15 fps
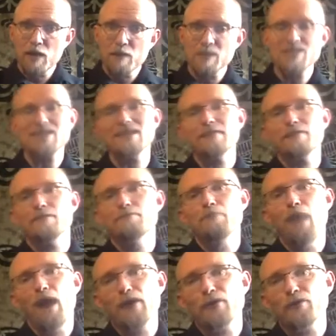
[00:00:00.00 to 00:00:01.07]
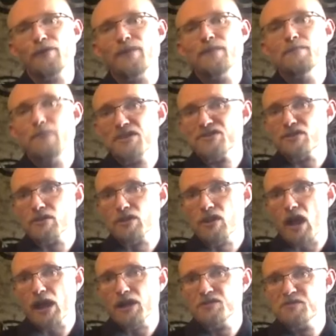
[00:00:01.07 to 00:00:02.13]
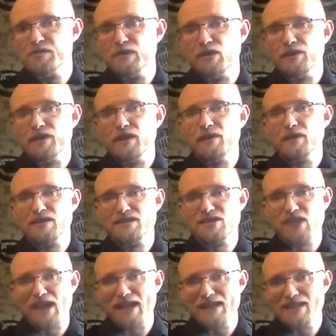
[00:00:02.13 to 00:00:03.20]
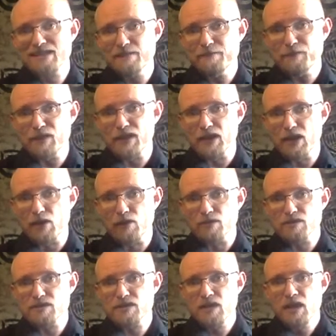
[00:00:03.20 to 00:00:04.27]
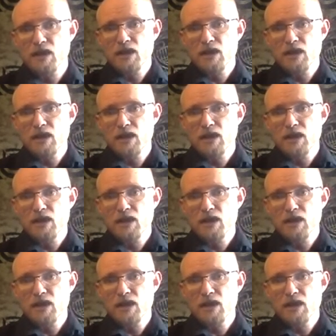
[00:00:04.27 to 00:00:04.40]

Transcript: but it's a different model than the Musser Glockenspiel that the Cheyenne Symphony owns.